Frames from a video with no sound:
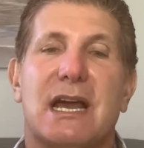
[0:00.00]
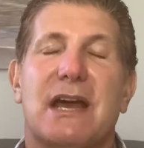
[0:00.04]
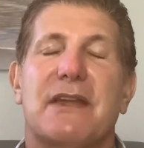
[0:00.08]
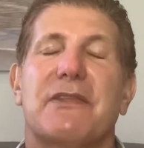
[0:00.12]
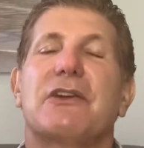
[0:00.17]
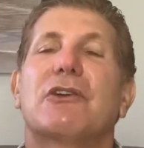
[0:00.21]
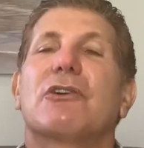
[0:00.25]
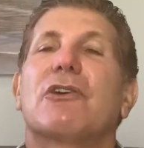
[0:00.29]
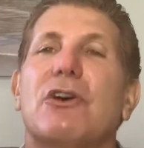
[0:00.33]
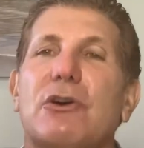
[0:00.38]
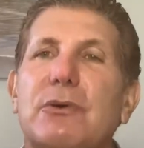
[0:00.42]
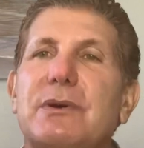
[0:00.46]

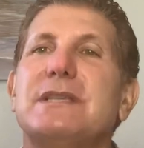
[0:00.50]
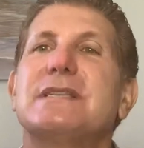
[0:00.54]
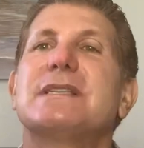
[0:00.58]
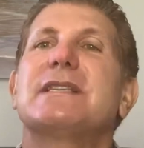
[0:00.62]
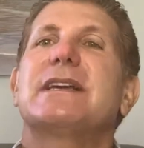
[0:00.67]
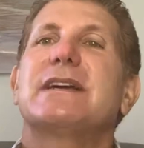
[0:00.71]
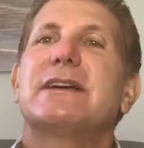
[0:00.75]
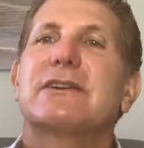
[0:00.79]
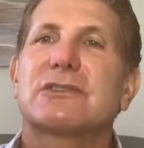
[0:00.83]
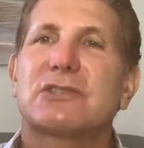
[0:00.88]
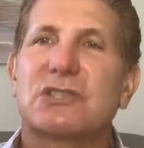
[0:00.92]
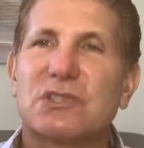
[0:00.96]
They're always
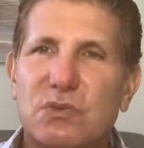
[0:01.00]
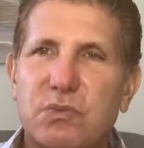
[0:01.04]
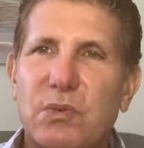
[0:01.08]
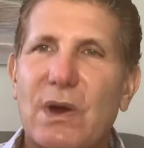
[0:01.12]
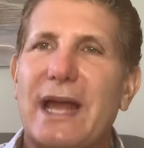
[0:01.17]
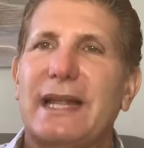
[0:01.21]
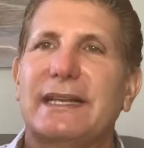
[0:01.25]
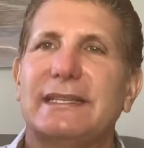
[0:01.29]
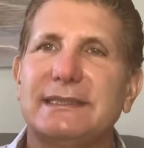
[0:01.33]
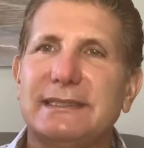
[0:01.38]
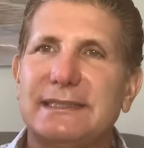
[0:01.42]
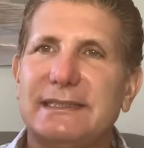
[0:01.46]
there
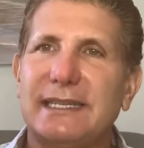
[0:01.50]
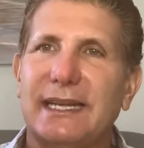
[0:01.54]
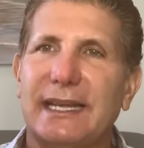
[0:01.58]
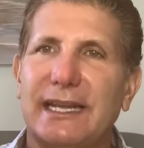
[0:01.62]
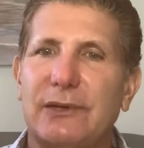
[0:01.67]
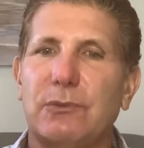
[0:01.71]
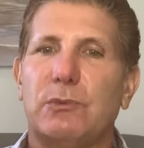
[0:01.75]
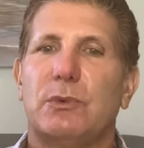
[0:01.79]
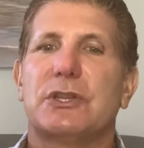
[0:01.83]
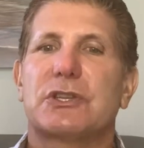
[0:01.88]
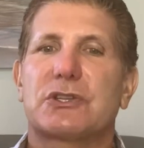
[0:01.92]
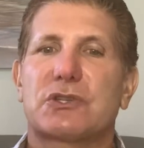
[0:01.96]
sweating
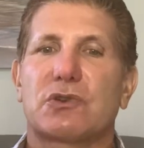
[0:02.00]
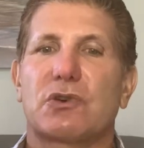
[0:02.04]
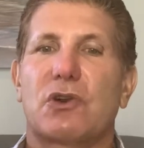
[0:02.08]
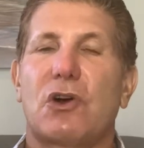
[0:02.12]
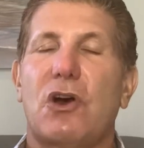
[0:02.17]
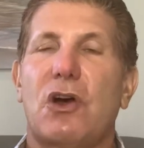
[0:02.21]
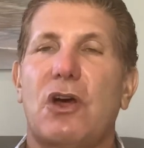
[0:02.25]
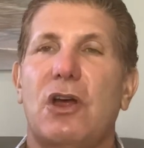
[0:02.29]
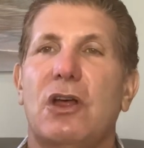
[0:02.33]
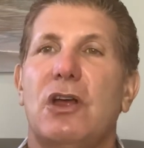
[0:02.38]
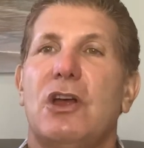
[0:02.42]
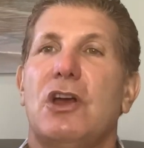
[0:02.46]
in
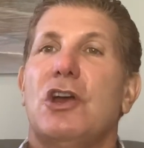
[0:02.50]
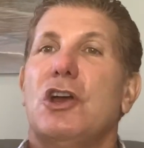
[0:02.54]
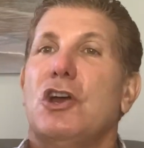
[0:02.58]
withdrawal